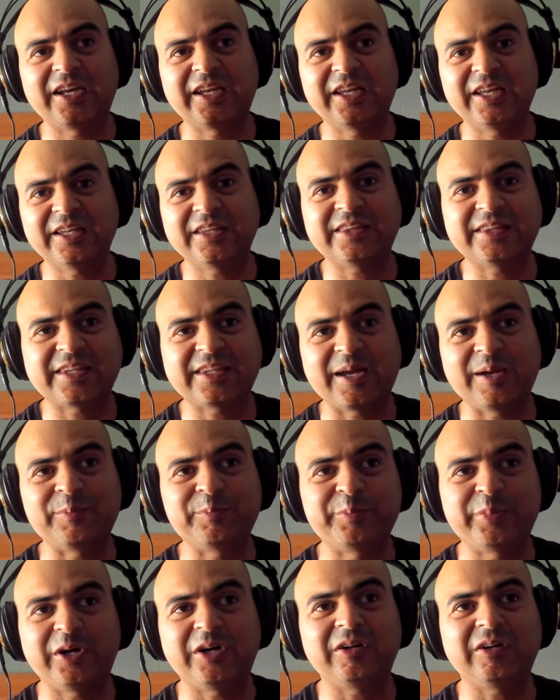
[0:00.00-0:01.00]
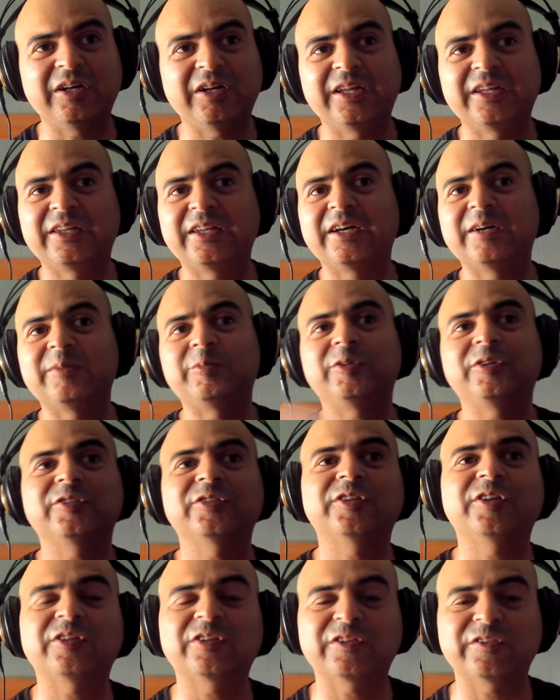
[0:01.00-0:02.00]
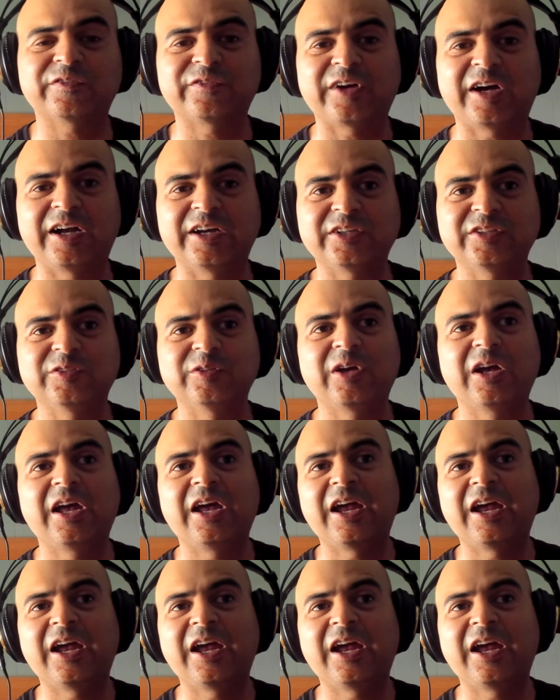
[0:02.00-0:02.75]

hit that bell and that will notify you